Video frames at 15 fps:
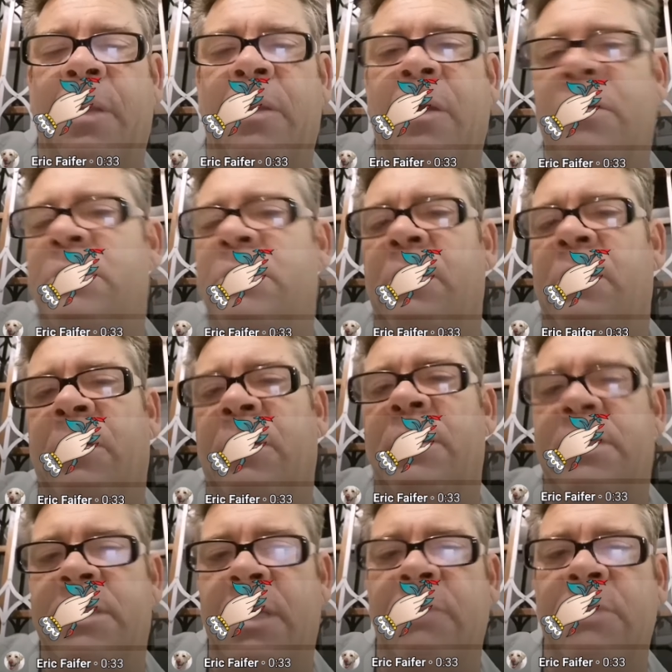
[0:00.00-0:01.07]
Those are not the
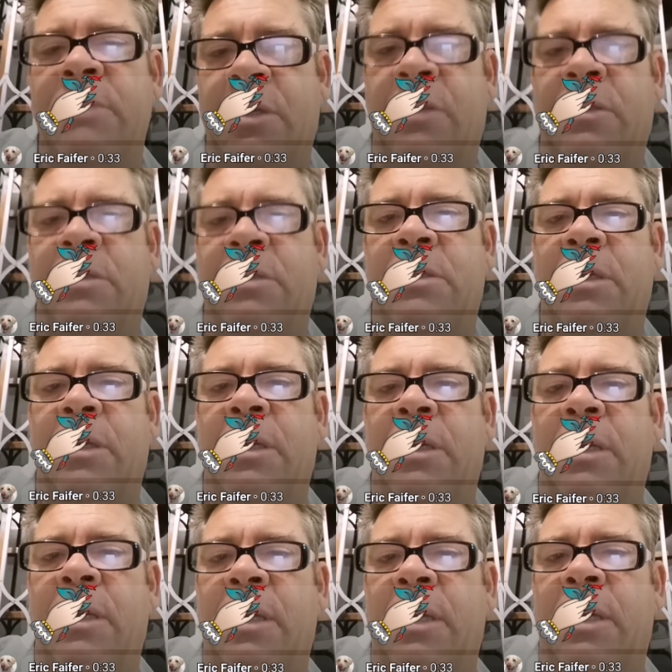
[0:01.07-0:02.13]
same shoals.
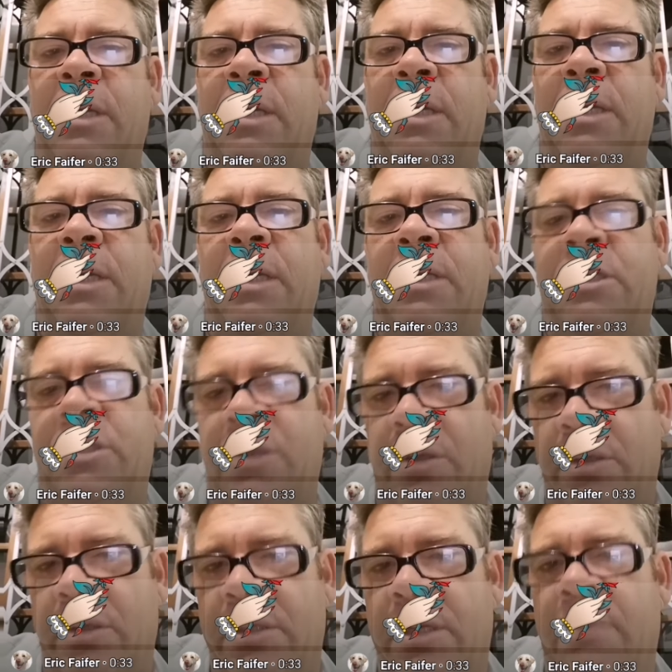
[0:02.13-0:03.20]
It's
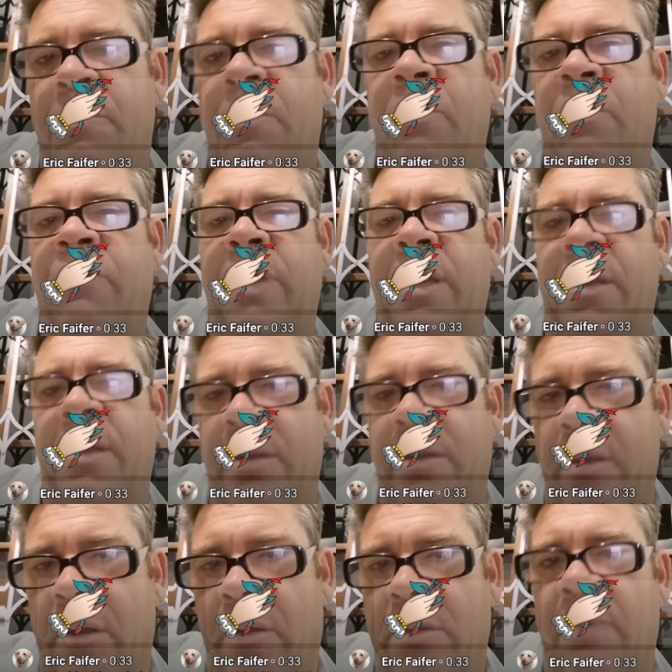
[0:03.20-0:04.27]
shoals that move in
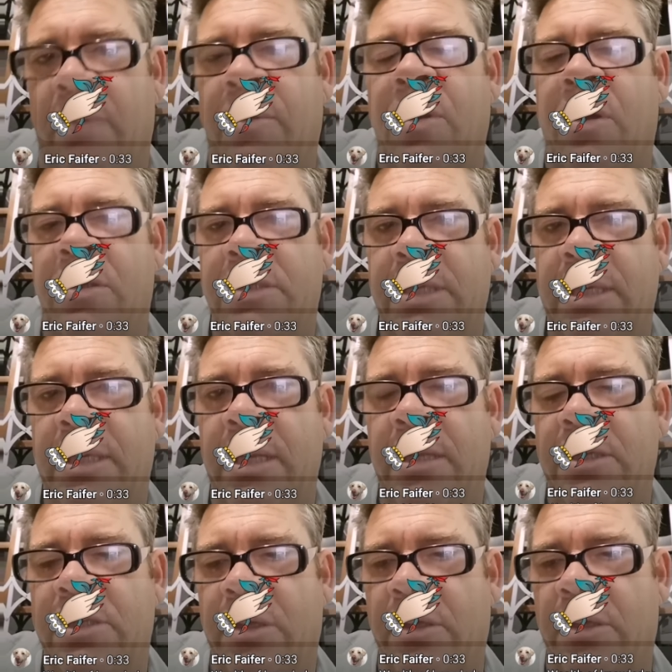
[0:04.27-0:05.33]
the whole time. Constantly
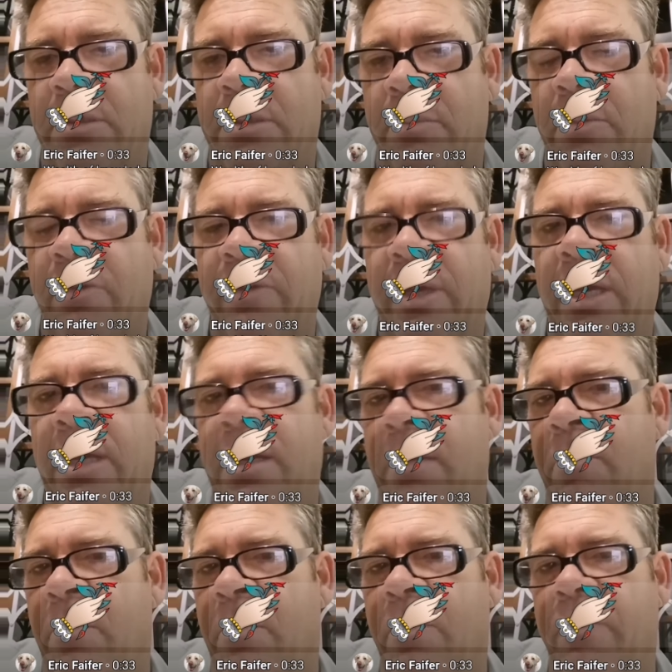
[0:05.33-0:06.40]
the shoals are moving in
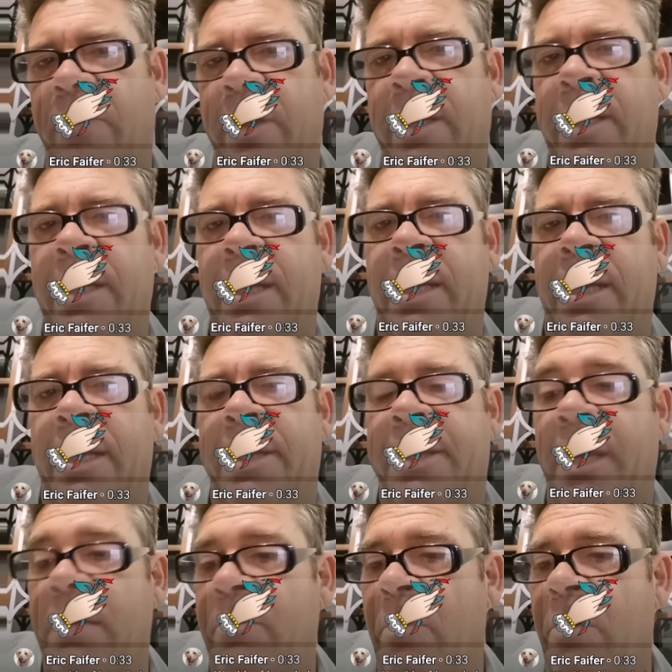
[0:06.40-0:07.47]
and moving.
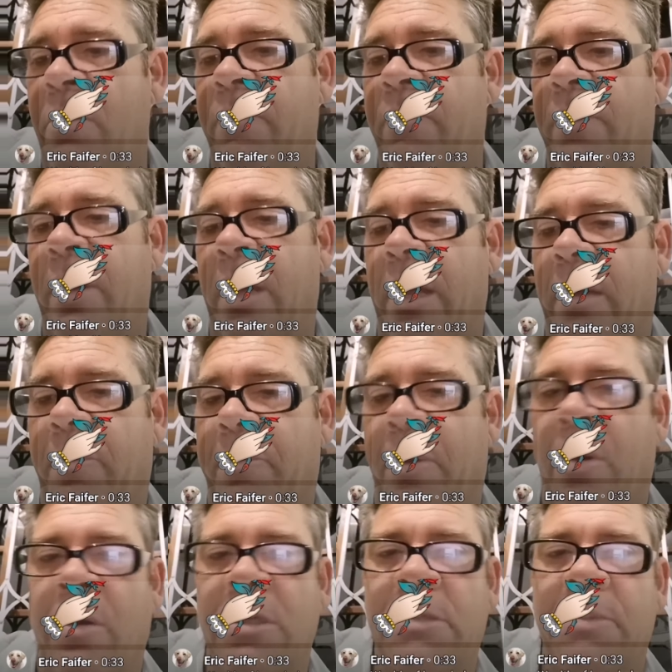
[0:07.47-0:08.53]
They move at
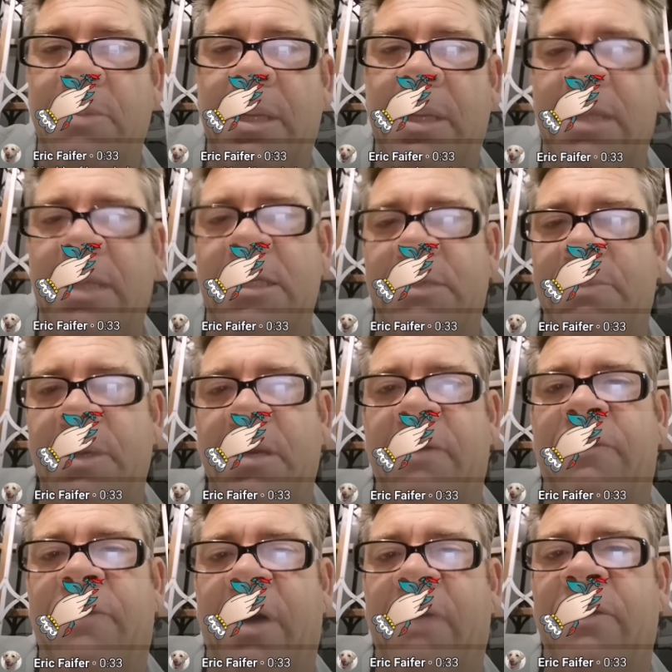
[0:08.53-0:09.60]
approximately a speed of
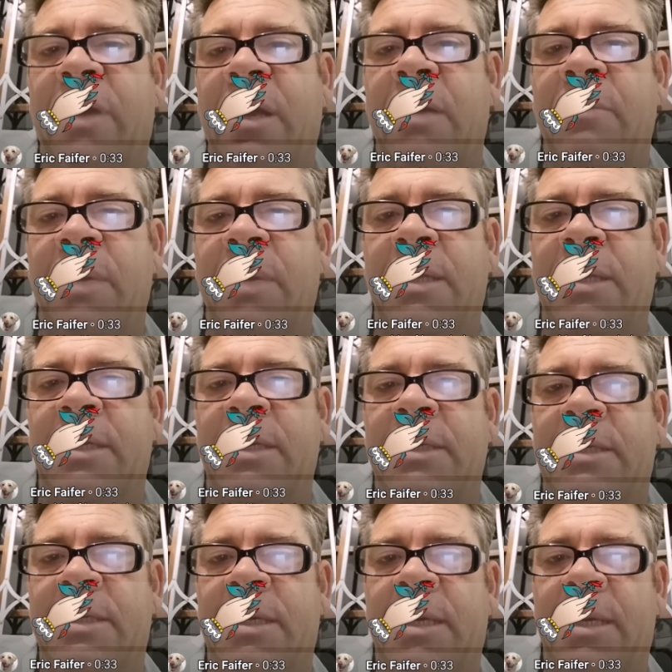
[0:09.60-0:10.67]
5
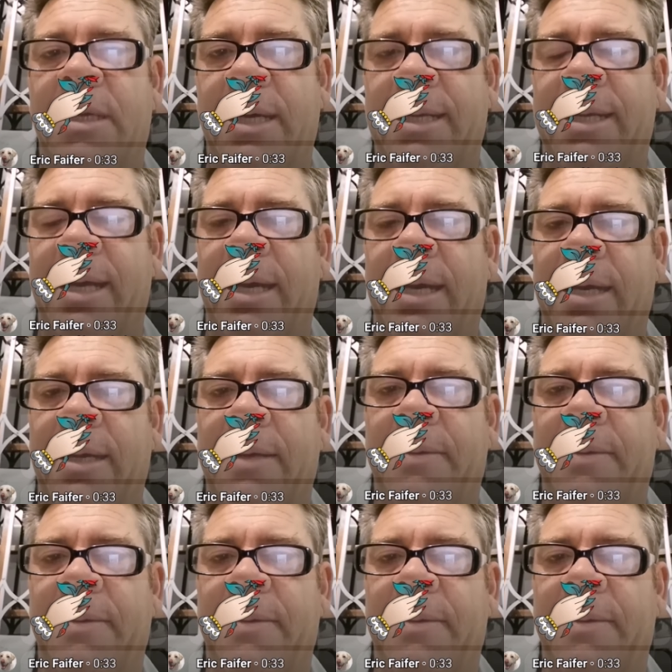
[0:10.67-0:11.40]
kilometers a day.